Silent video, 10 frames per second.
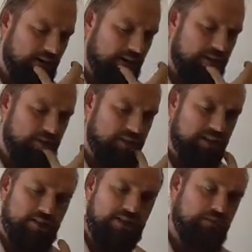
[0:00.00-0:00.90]
an
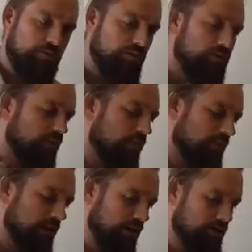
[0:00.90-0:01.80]
interesting example was when we've
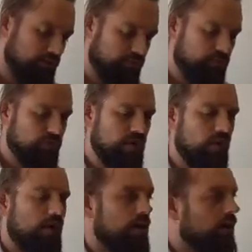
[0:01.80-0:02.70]
been out
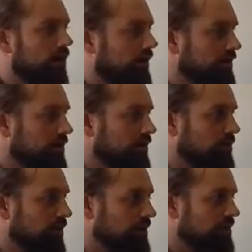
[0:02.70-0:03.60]
and
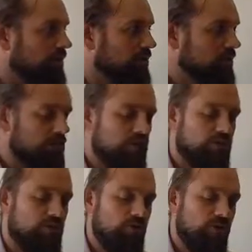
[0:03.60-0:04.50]
doing the sessions
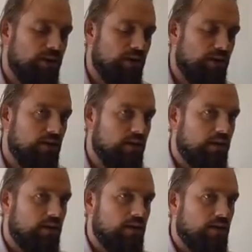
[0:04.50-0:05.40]
is during
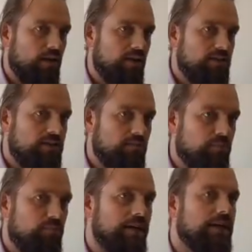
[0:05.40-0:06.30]
a
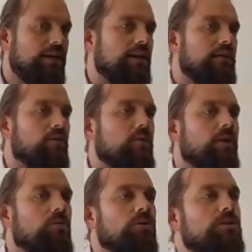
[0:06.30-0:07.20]
simple playing game where
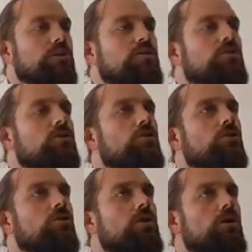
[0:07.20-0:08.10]
we wanted
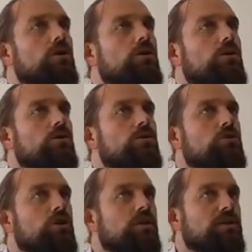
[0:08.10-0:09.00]
to
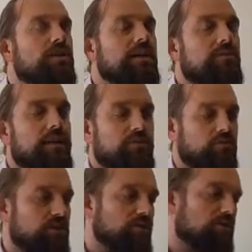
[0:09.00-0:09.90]
explain the
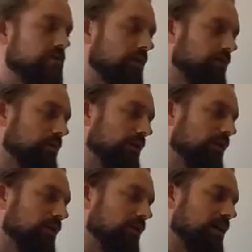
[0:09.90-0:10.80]
boundaries of the site by
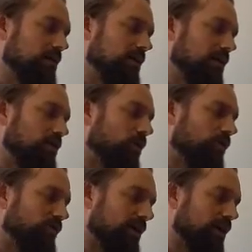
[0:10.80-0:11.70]
playing a game where they go
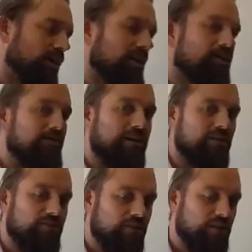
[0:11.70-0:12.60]
off and they hide
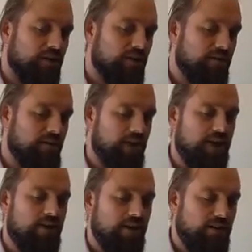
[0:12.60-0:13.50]
around the
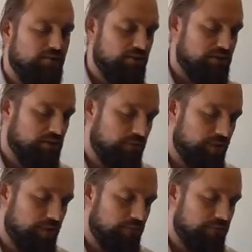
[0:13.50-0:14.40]
area, the Foret School
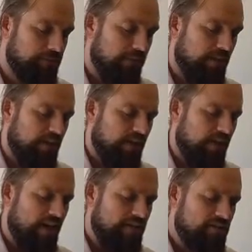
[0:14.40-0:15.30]
area.
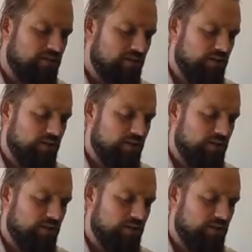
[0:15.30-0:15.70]
And